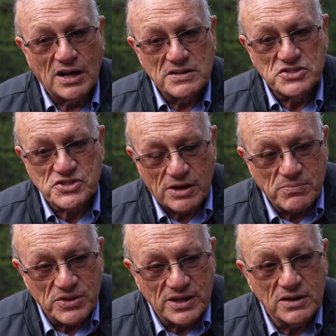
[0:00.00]

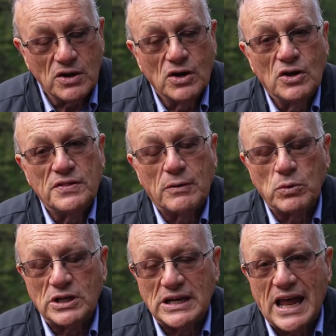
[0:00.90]
something that
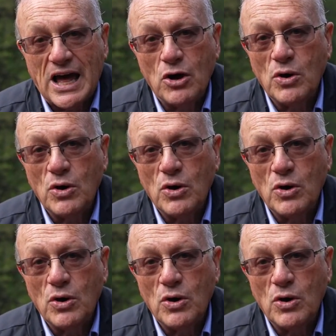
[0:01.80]
will allow